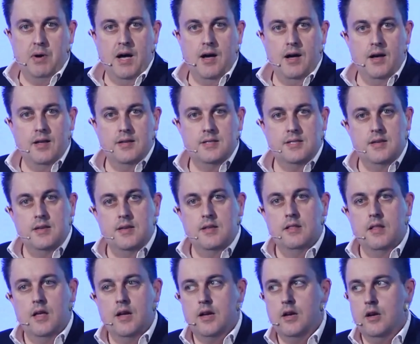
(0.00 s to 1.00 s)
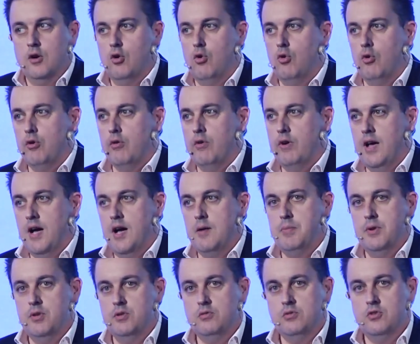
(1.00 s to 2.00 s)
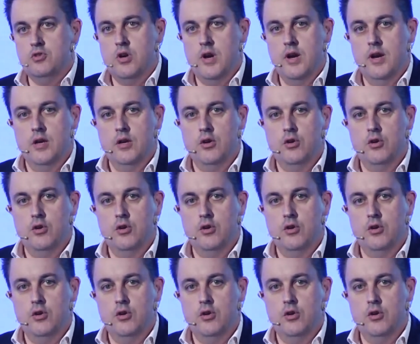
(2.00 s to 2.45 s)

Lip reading: party, like a court or an arbitrator,